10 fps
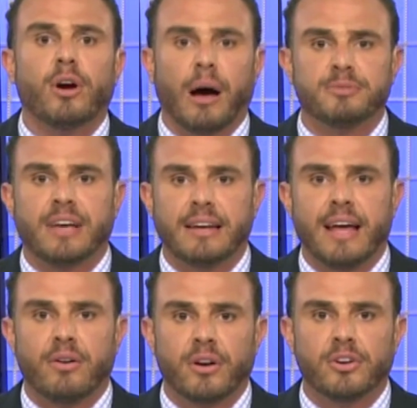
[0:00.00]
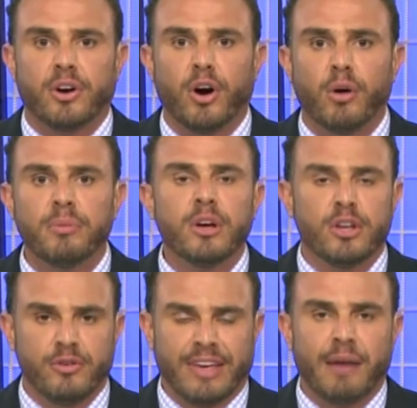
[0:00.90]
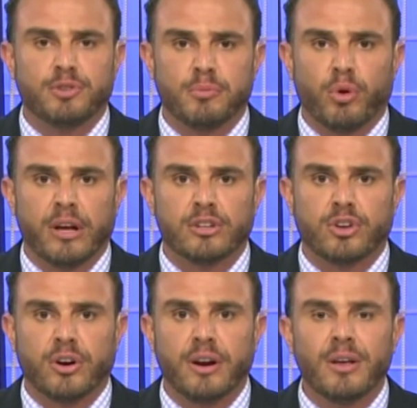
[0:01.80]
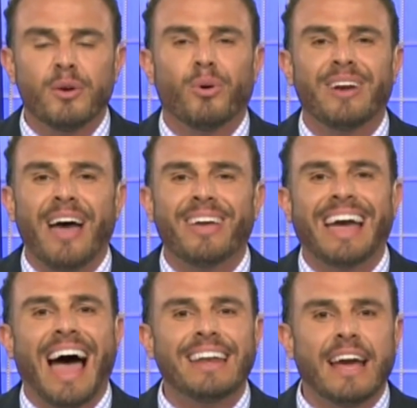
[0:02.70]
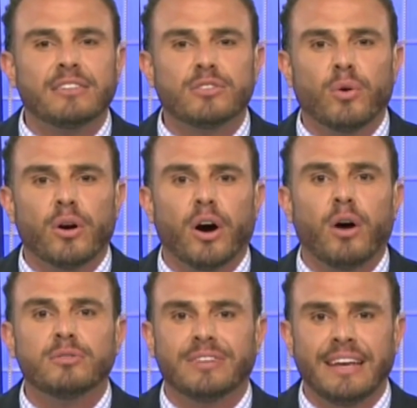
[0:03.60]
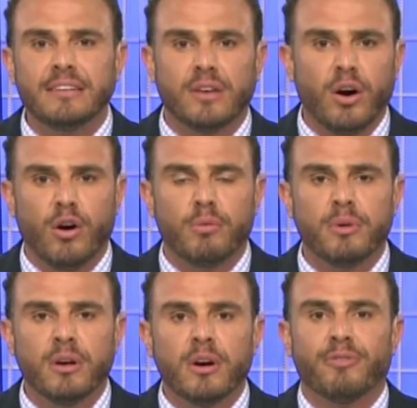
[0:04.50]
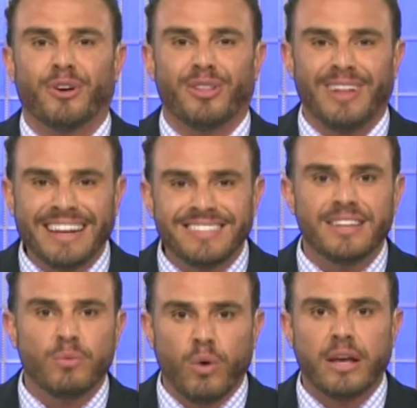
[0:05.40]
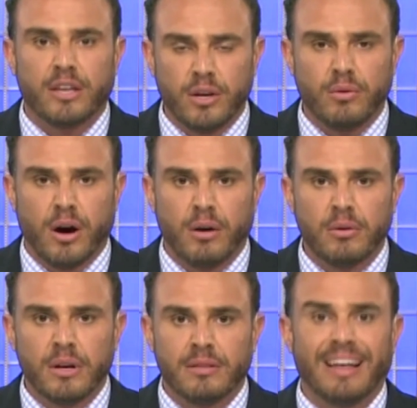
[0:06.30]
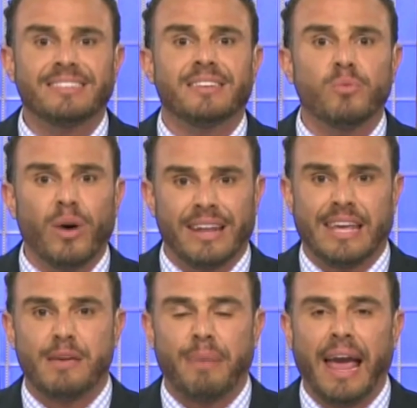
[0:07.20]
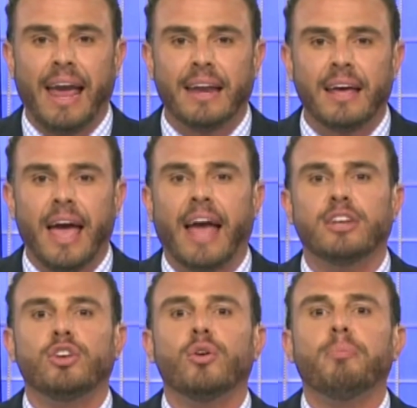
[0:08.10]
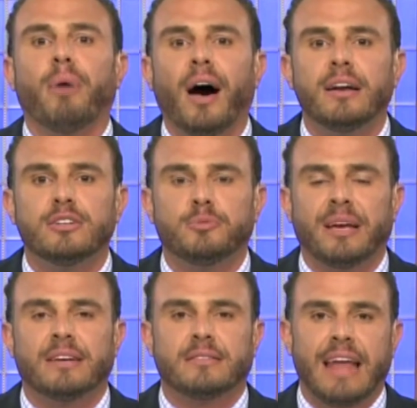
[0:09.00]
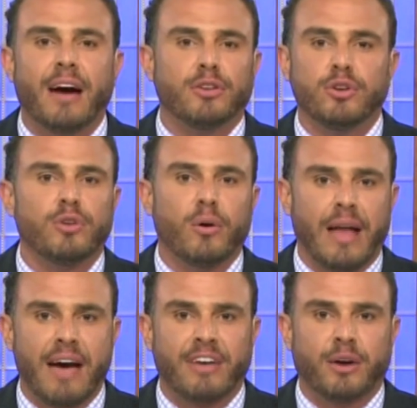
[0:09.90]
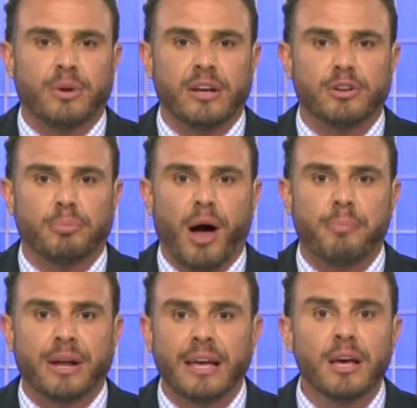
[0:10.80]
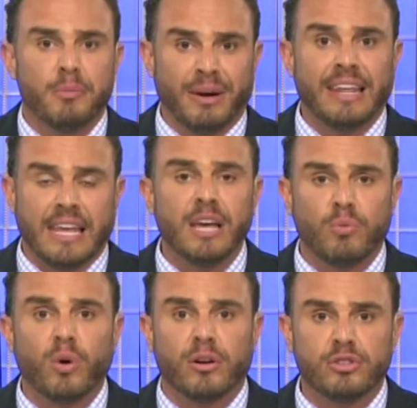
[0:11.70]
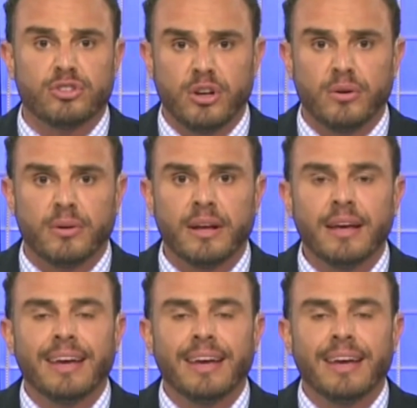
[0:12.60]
you're upside down on your home, you've kept your mortgage current, well, now the guy next door owns his home for less than what you owe, less than what he paid, and you're punished because now you don't have equity in your property, but he will soon.